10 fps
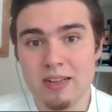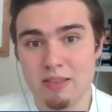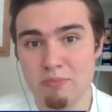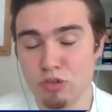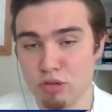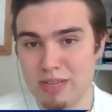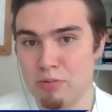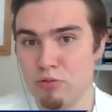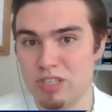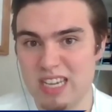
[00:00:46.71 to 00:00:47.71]
Mundo
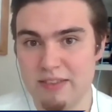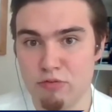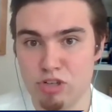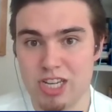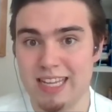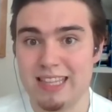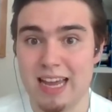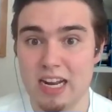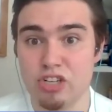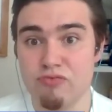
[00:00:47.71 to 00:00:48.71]
Deportivo cite
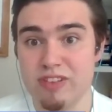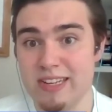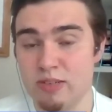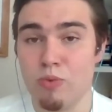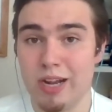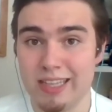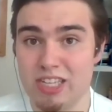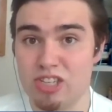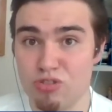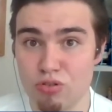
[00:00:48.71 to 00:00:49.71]
that as a reason why
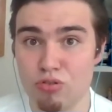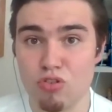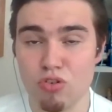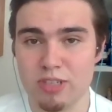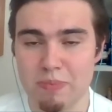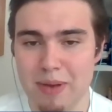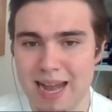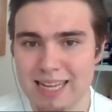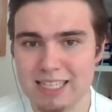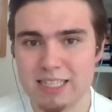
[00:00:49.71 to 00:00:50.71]
this could come to
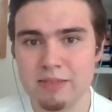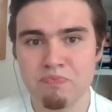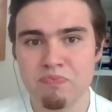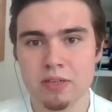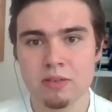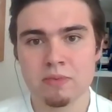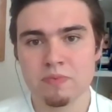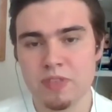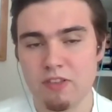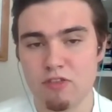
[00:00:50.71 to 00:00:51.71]
pass.
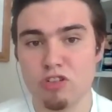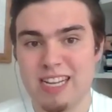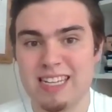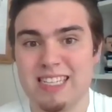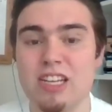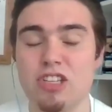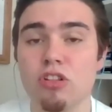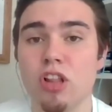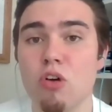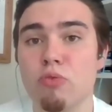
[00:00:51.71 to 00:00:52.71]
Of course, like I say, he's
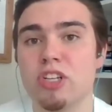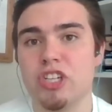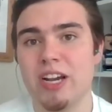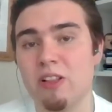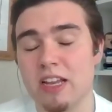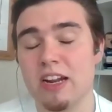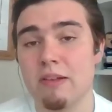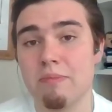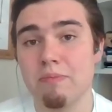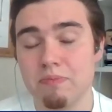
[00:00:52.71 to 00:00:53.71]
on loan at Schalke,
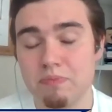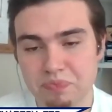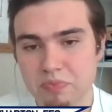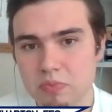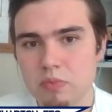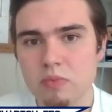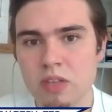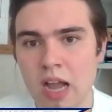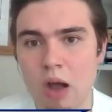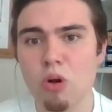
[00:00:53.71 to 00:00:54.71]
and
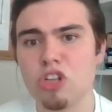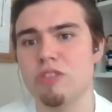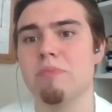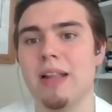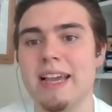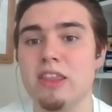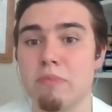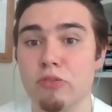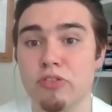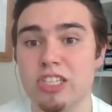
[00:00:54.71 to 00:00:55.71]
I watched him play in the
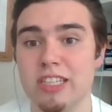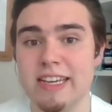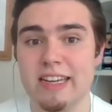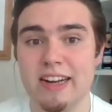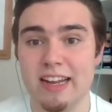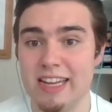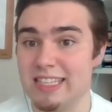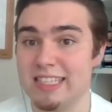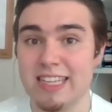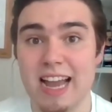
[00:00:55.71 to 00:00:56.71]
Bundesliga earlier
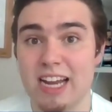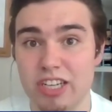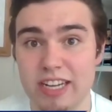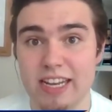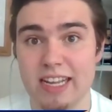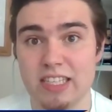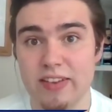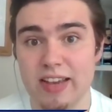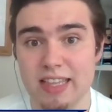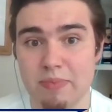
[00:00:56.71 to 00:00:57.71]
today, actually, against
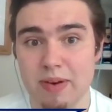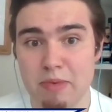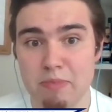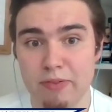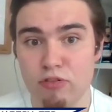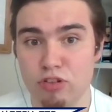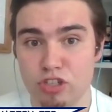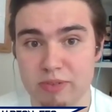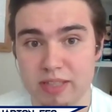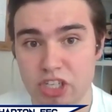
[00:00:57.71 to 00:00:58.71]
Werder Bremen before
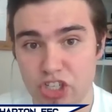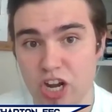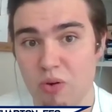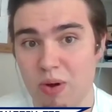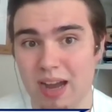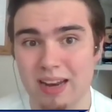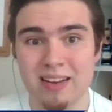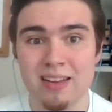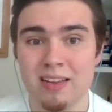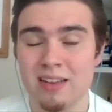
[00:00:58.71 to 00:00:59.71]
doing this show, and
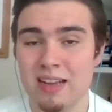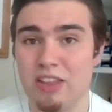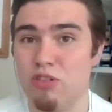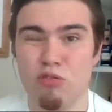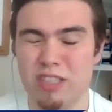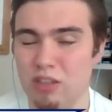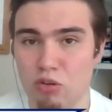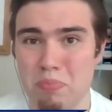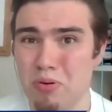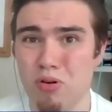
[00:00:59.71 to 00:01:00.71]
I thought he
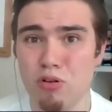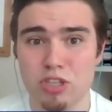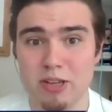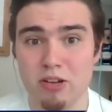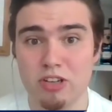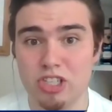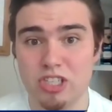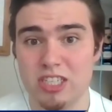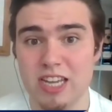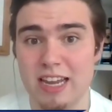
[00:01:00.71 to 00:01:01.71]
looked poor, to be
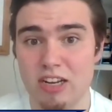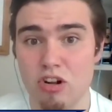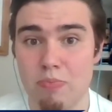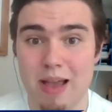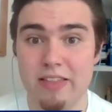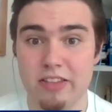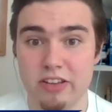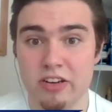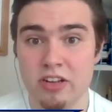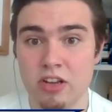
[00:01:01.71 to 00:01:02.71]
honest. Certainly not better
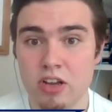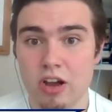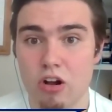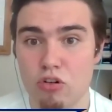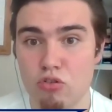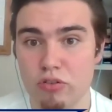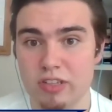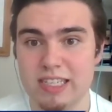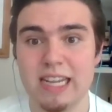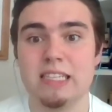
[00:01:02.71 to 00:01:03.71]
than our
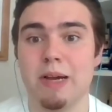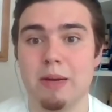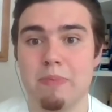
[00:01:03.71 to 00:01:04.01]
current centre-back